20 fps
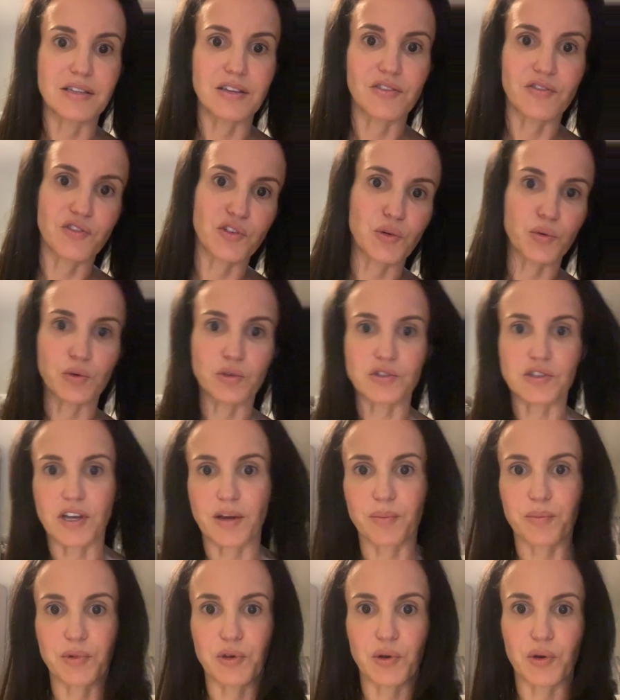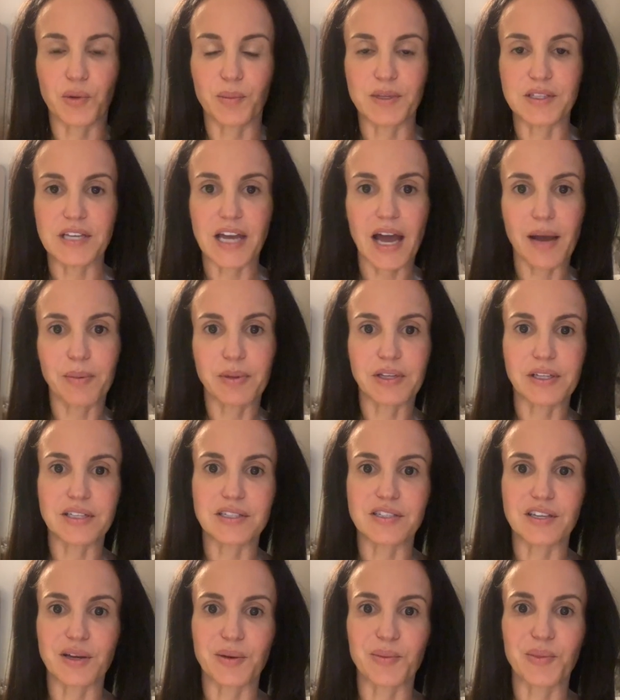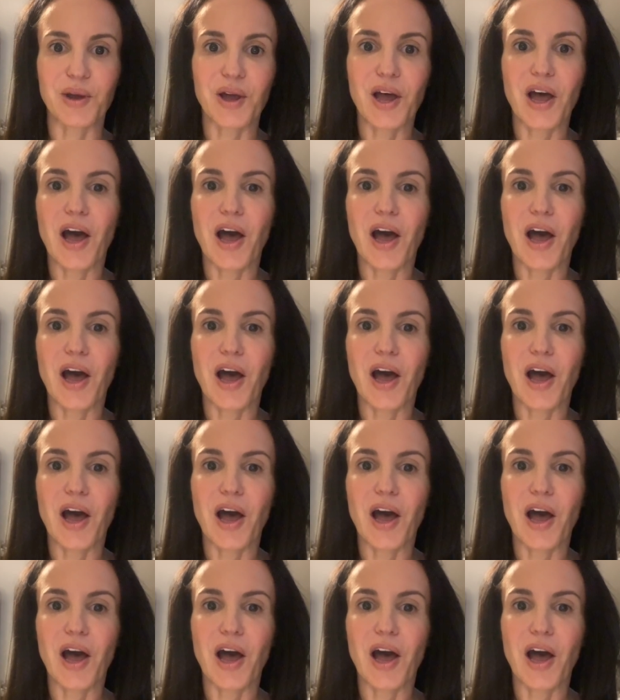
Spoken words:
it fuels up your metabolism,